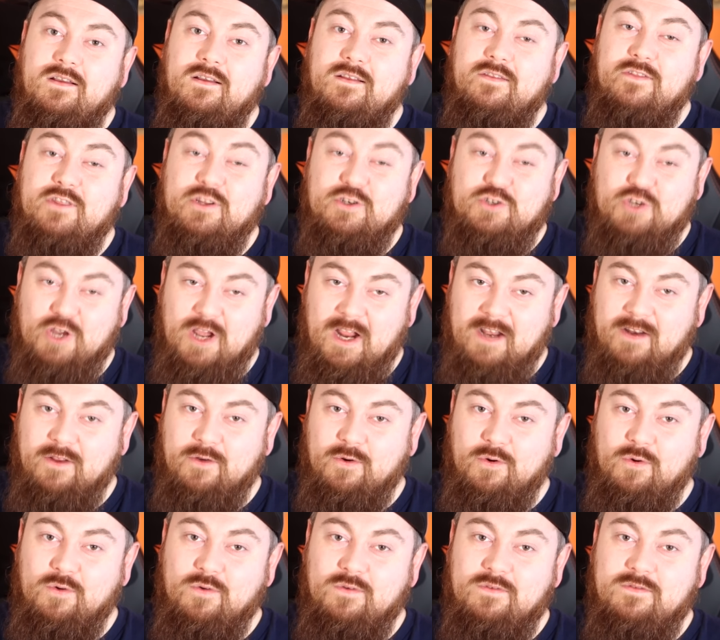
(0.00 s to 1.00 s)
The
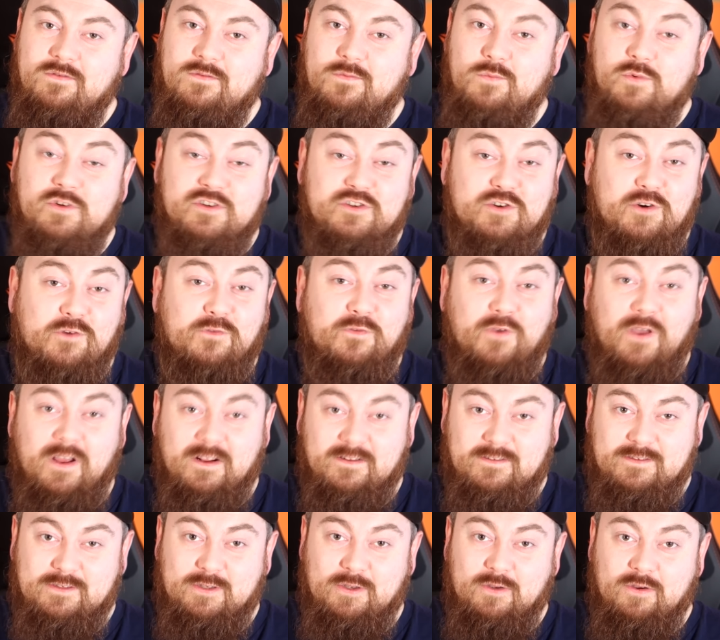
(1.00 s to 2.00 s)
general was
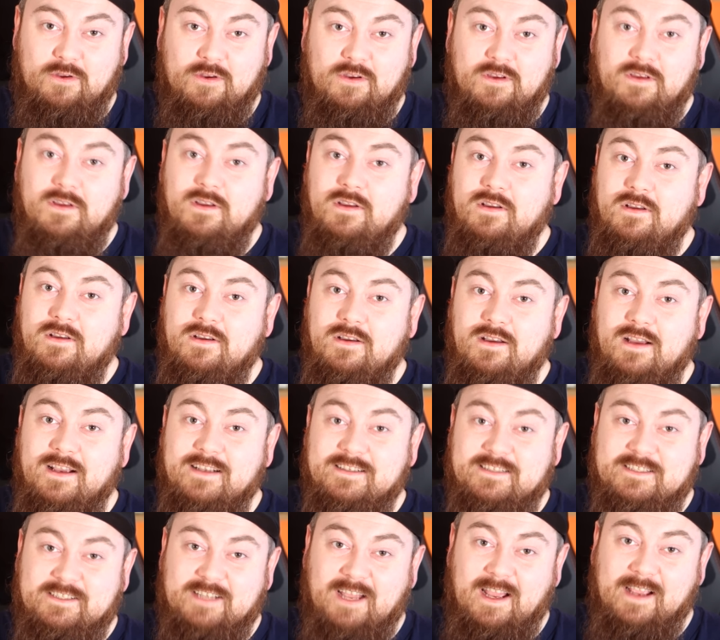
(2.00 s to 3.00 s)
referred to
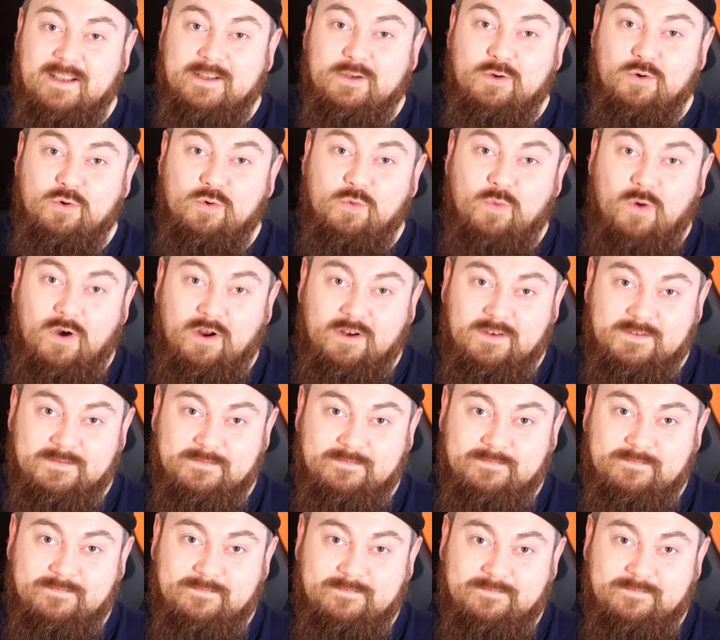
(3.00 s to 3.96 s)
as Tango 1.